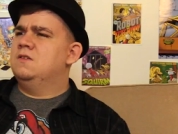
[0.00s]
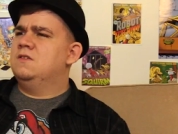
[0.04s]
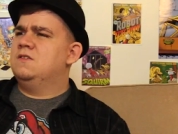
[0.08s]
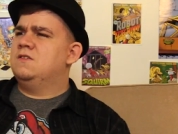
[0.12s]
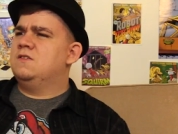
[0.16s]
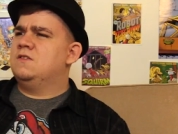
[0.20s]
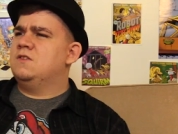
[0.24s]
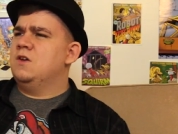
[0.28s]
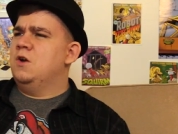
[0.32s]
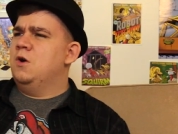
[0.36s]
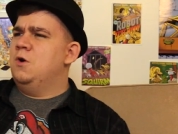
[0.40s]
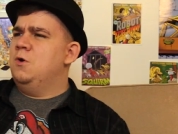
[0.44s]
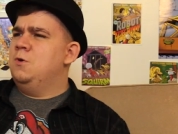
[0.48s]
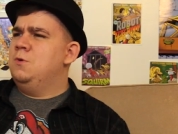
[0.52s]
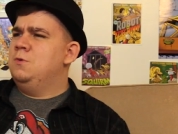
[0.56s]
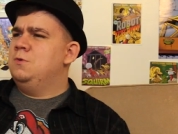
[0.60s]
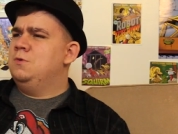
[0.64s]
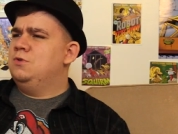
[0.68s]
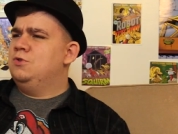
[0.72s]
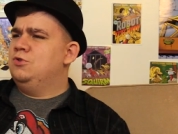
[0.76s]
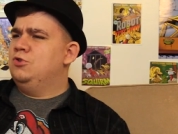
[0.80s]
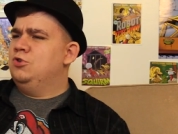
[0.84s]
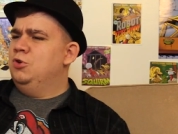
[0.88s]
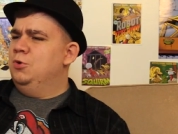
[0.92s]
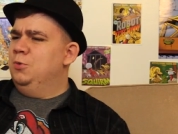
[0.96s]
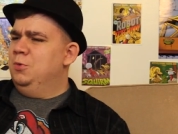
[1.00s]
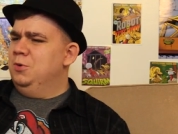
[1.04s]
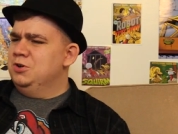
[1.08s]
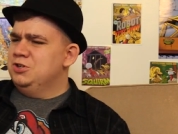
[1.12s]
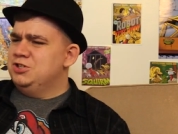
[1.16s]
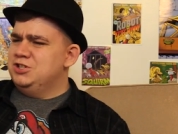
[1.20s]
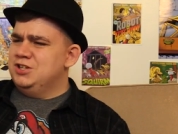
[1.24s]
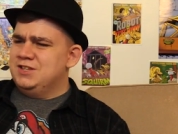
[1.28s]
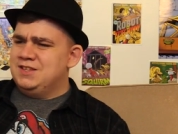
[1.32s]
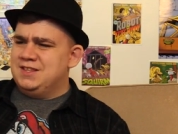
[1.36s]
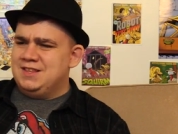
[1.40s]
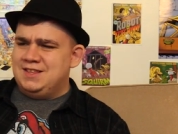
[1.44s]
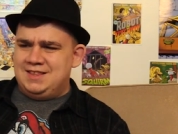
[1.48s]
So you were
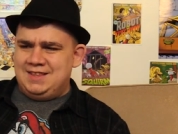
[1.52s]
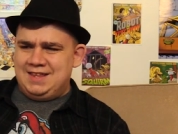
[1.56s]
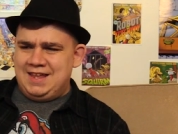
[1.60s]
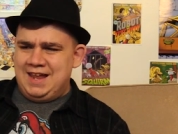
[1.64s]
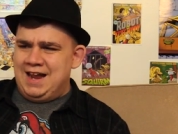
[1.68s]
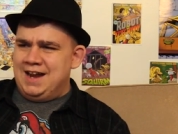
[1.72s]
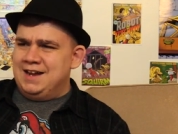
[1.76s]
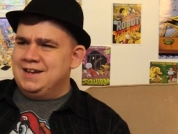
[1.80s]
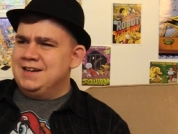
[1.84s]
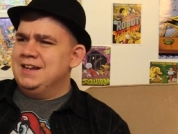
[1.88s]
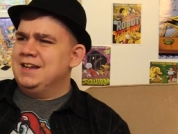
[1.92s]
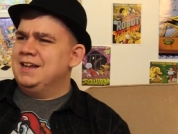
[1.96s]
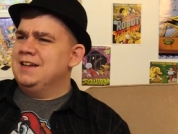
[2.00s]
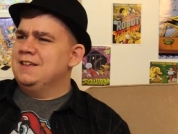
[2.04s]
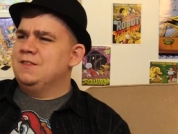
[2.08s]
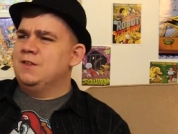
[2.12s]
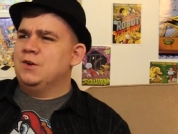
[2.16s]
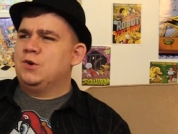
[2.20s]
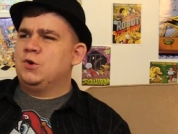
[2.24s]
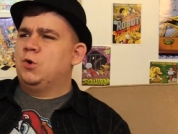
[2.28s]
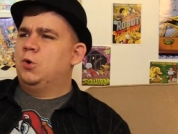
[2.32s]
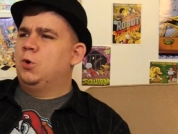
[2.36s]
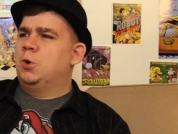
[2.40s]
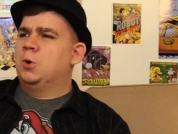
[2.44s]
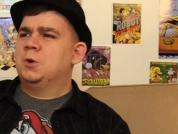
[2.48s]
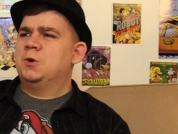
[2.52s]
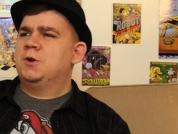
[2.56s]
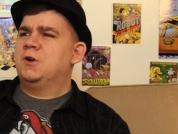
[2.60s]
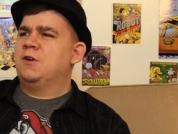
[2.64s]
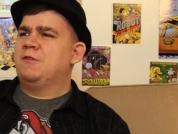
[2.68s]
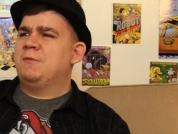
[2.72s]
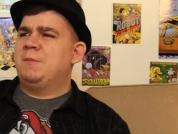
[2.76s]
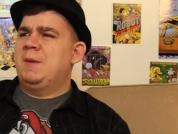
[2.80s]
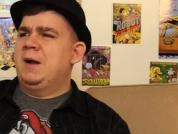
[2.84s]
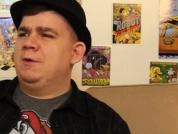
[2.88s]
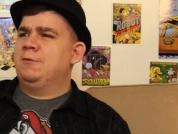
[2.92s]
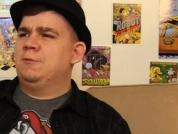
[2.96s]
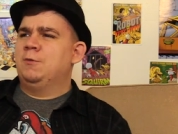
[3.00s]
just standing in the corner
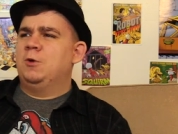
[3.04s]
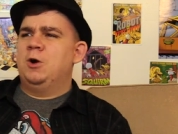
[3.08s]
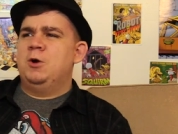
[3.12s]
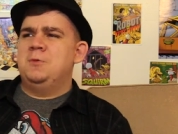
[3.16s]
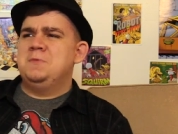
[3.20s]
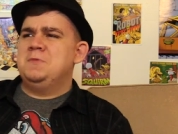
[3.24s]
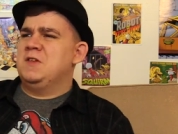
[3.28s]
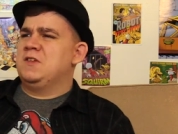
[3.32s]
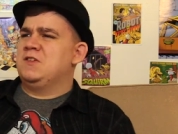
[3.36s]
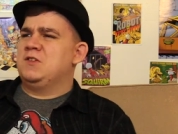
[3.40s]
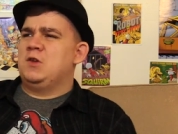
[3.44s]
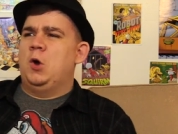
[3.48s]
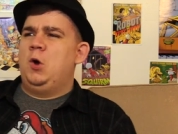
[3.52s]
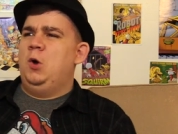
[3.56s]
of my room this